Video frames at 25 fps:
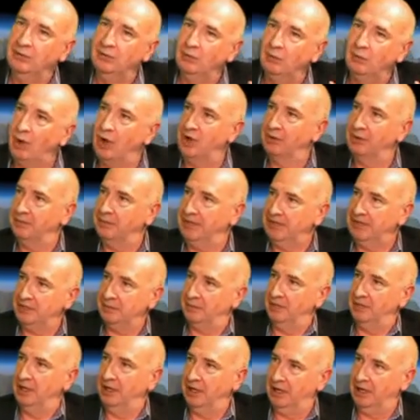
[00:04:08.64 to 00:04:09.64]
They didn't want
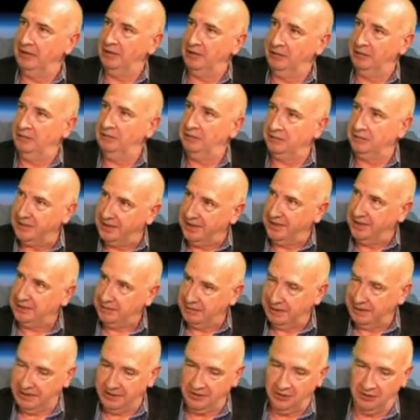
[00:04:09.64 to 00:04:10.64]
me to alert them to
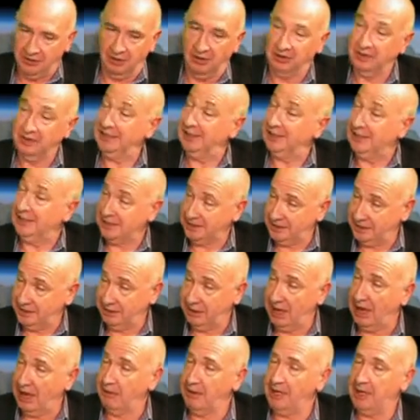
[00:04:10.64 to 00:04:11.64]
this issue, or
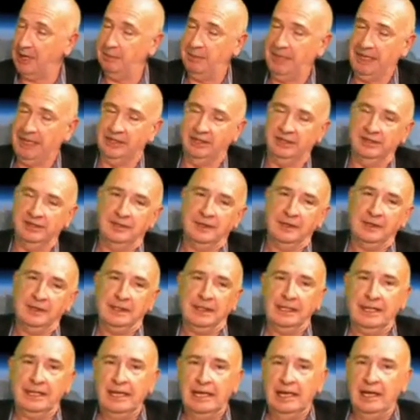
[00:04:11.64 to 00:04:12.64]
that's how it appeared.
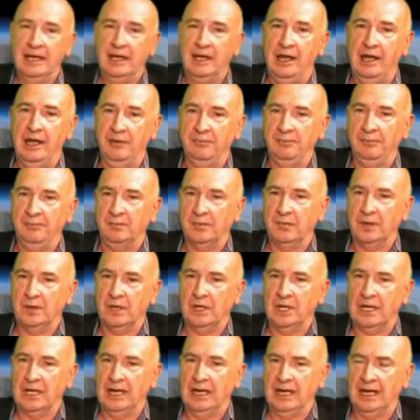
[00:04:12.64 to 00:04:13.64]

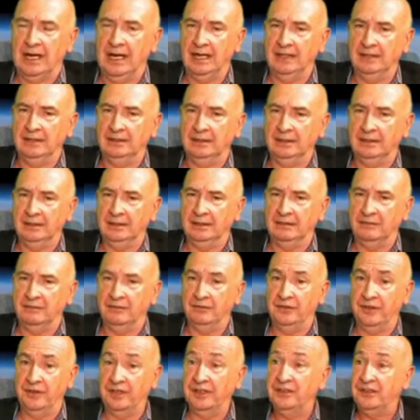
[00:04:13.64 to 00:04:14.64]
And
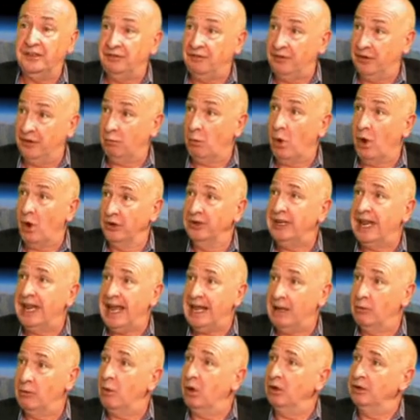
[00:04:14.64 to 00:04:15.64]
for the one
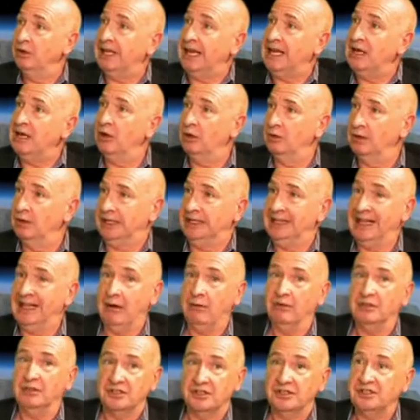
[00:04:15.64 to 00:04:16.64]
day and one day
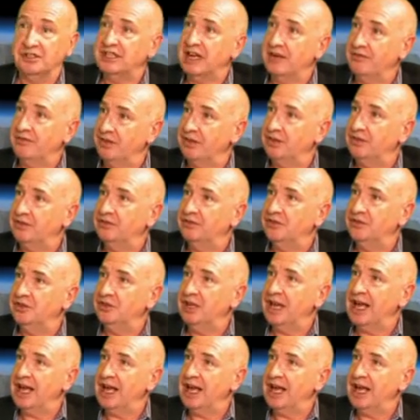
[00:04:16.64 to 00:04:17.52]
only, that was the 7th of